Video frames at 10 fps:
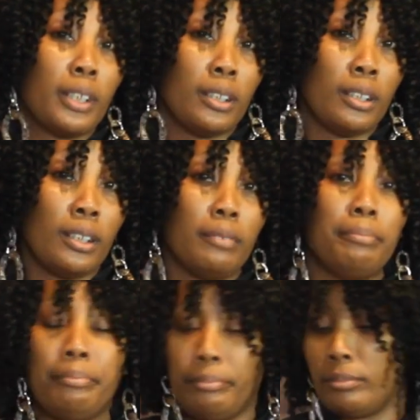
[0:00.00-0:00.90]
for good?
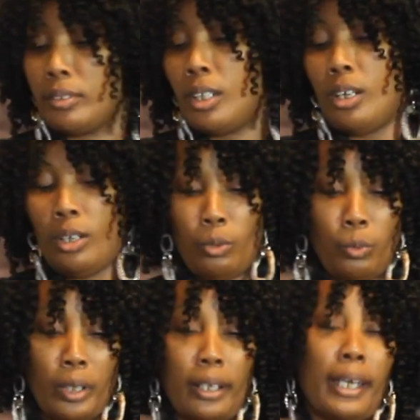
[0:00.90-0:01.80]

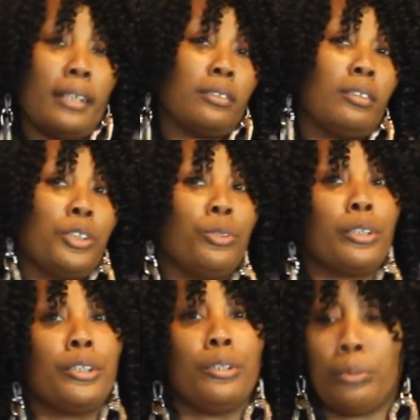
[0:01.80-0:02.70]
Well, Angela,
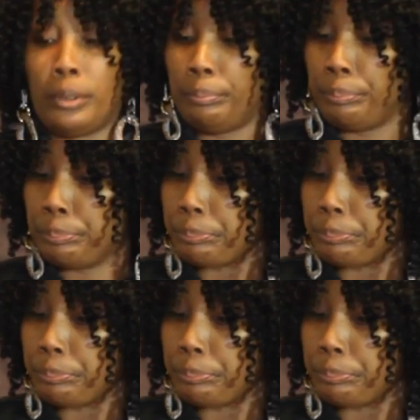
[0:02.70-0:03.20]
you're a good one.